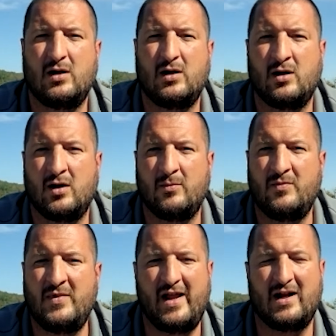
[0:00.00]

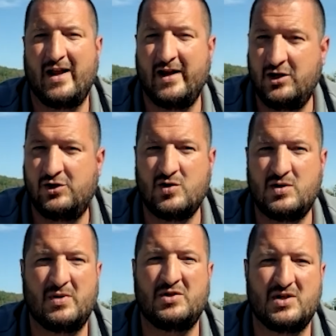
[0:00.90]
Not a lot of issues,
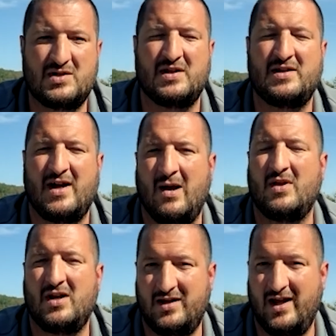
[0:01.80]
but just the time
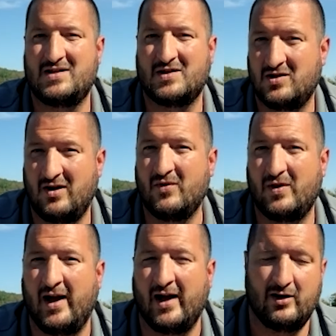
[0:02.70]
that it takes to cover
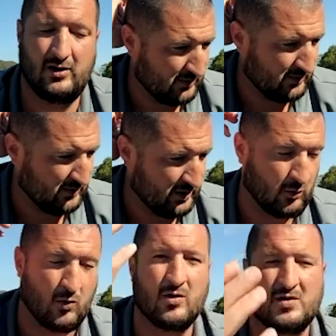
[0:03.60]
that,
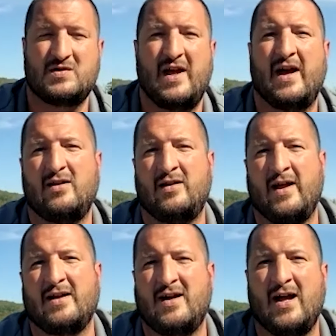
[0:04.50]
warrants
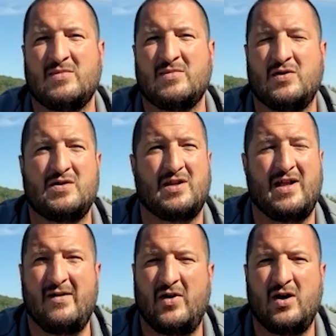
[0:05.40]
that time. So there's a
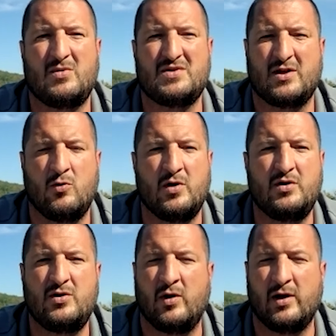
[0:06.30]
lot of variables that go
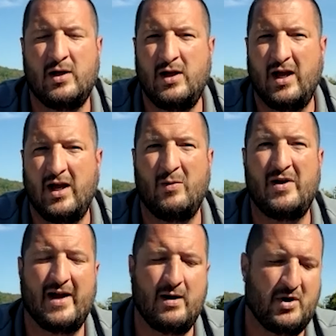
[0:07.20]
into it, and we
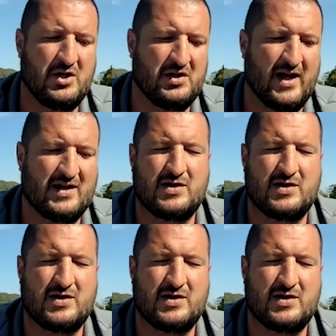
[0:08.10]
kind of budget that.